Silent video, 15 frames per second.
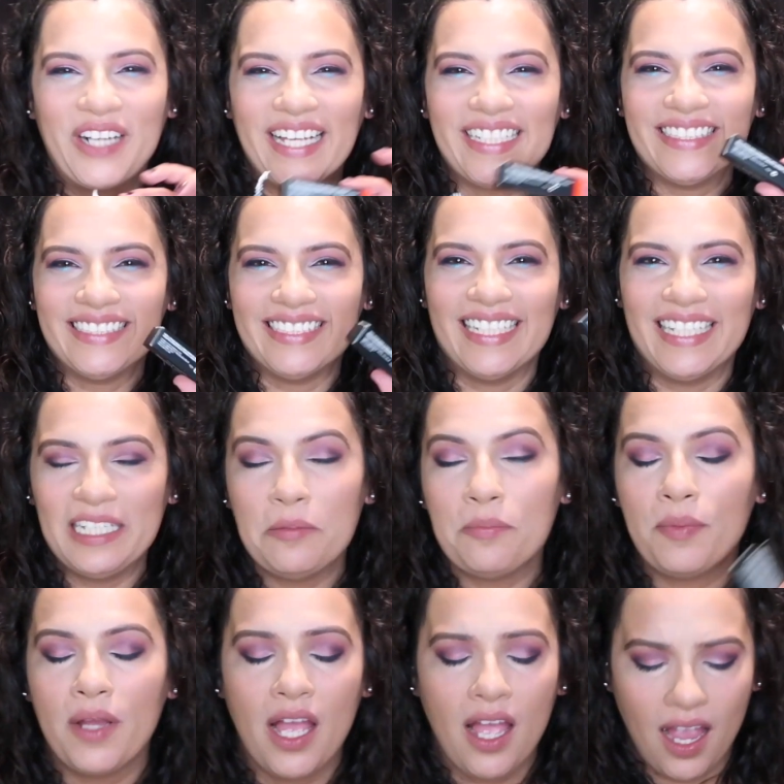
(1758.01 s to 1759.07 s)
red lip,
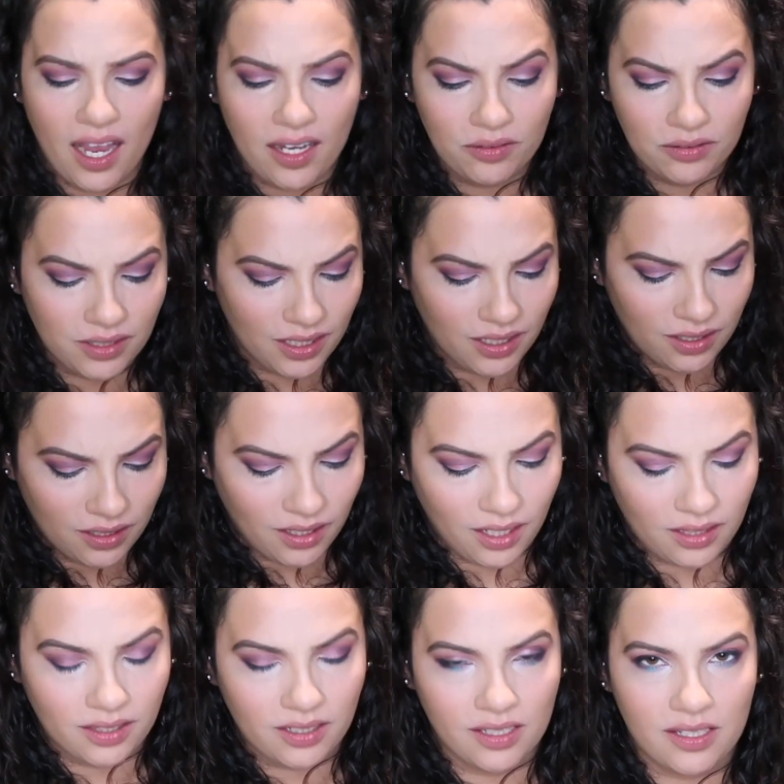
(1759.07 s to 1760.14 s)
I don't think
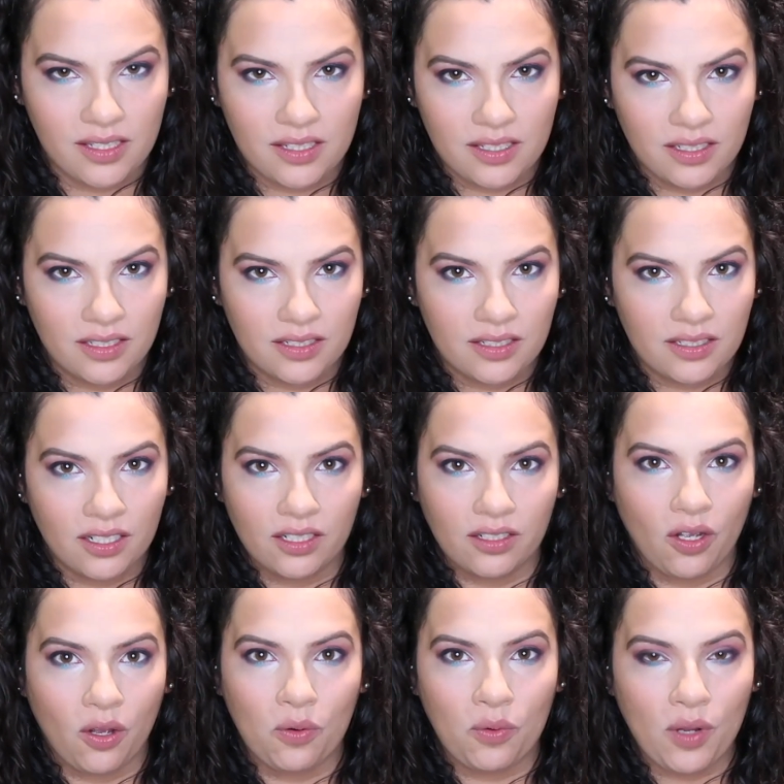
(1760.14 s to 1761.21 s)
that this is gonna
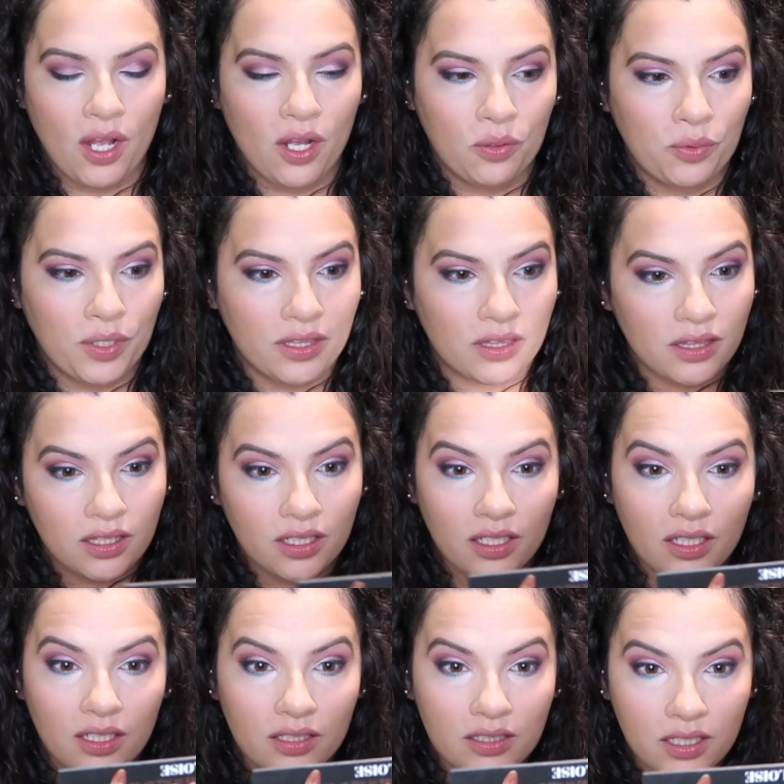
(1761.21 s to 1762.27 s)
go well with
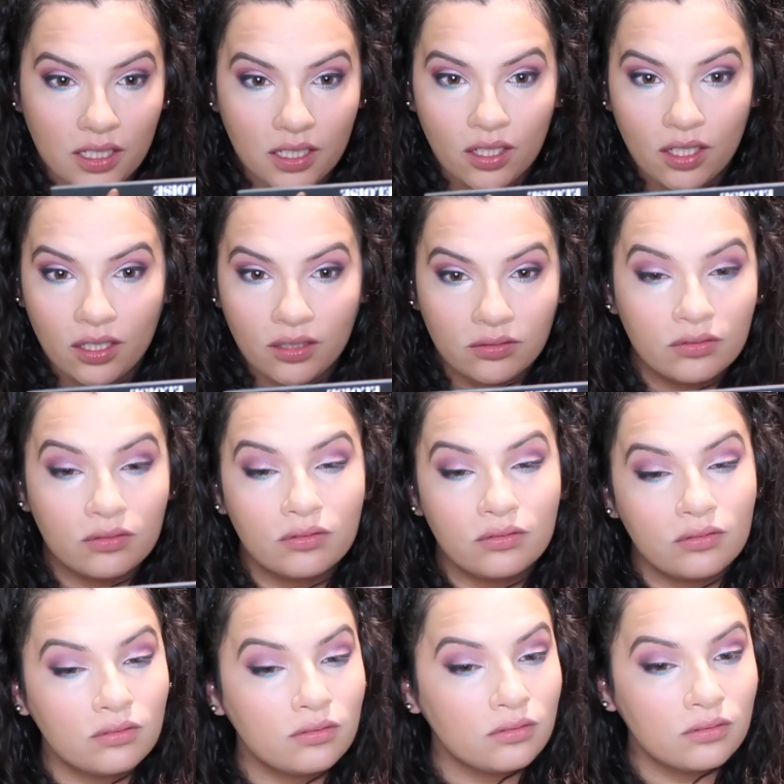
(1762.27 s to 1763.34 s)
the teal
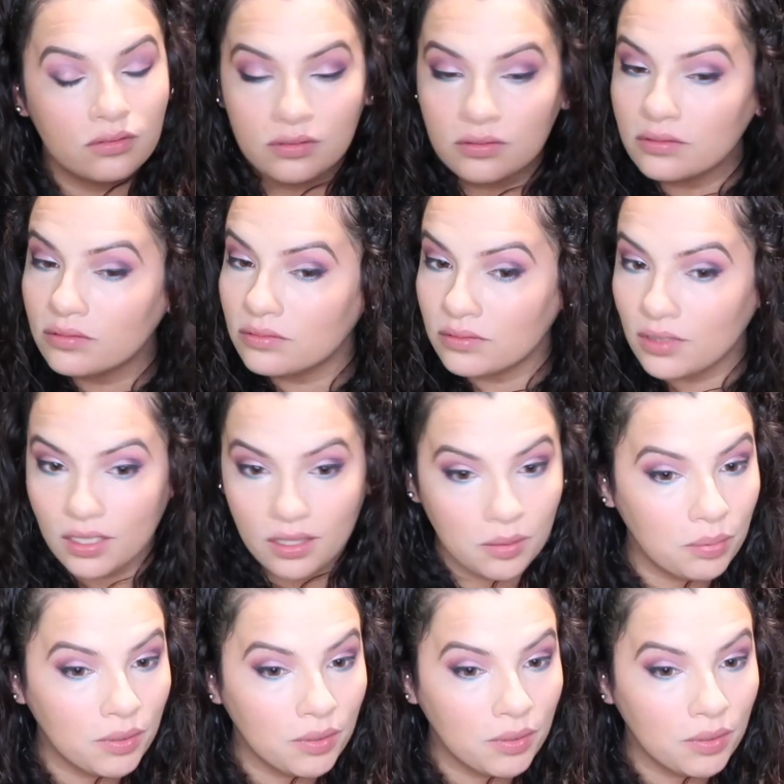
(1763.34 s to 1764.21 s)
and the